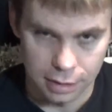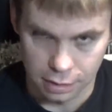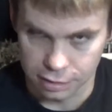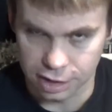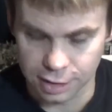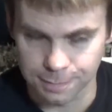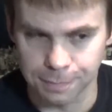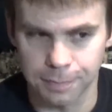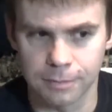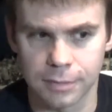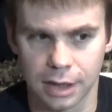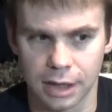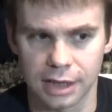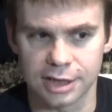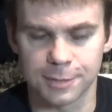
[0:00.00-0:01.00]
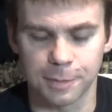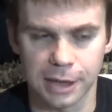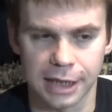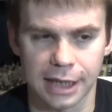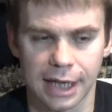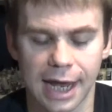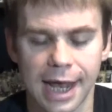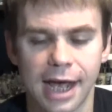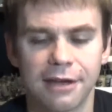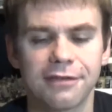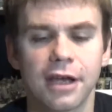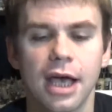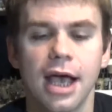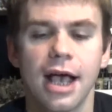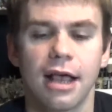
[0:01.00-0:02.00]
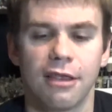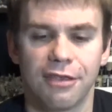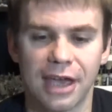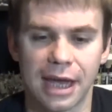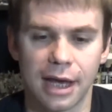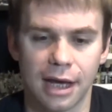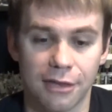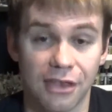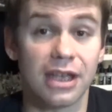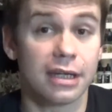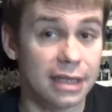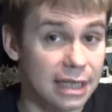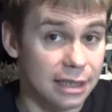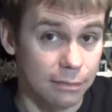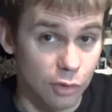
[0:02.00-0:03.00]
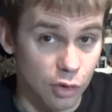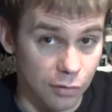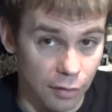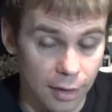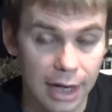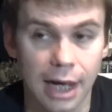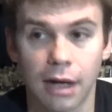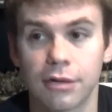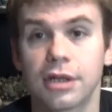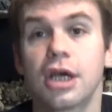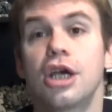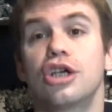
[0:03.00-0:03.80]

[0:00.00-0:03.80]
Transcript: splitting in half, they then get to move around.